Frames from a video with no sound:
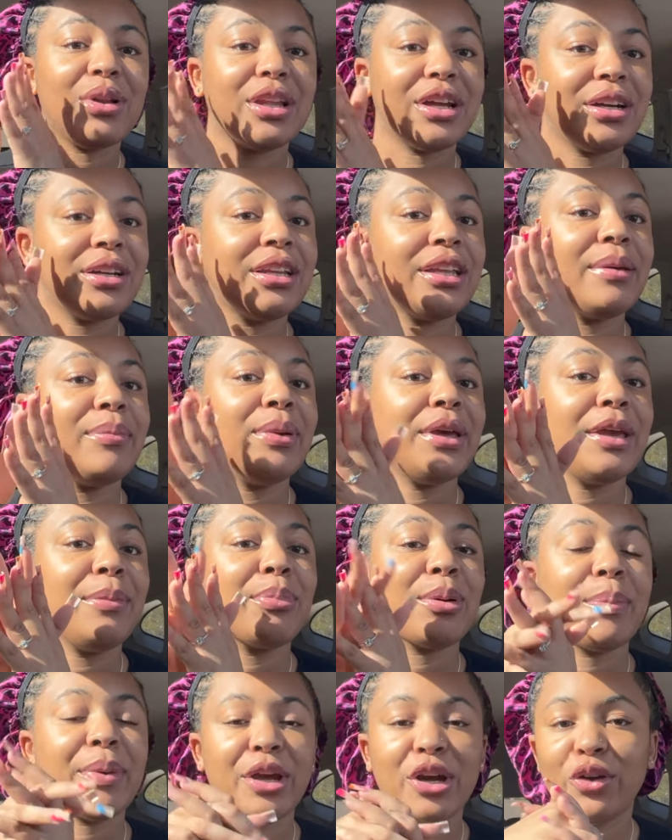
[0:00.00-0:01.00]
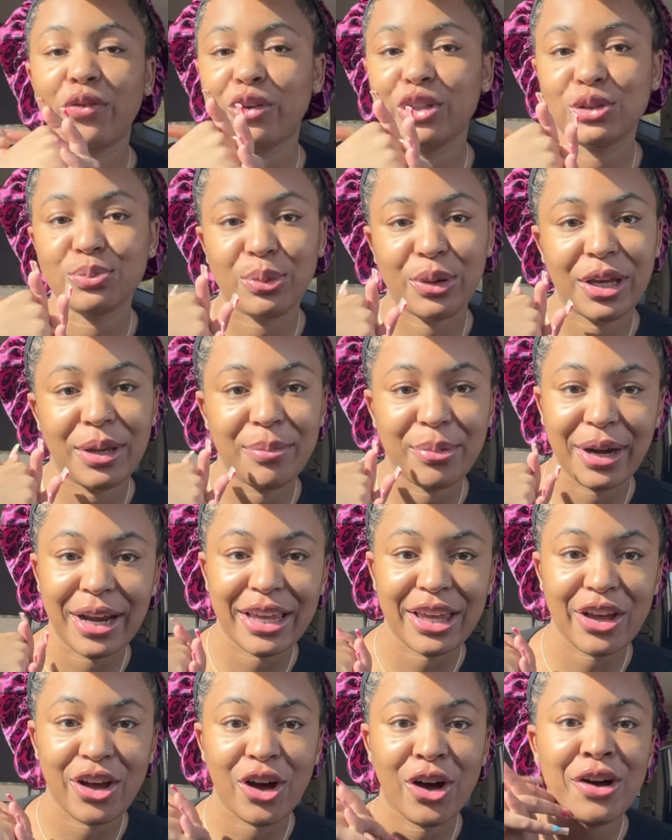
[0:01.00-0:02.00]
literally be preparing for spring
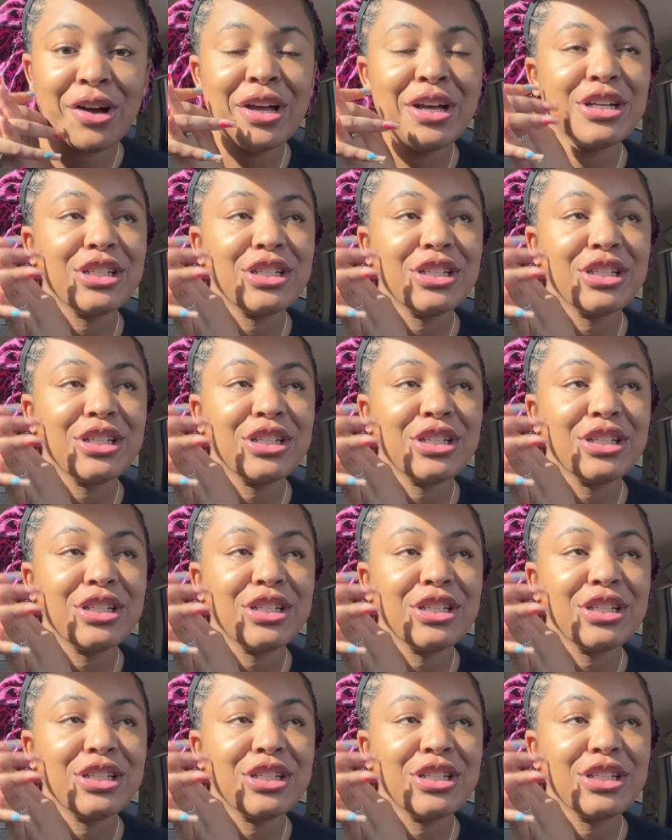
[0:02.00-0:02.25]
break, y'all.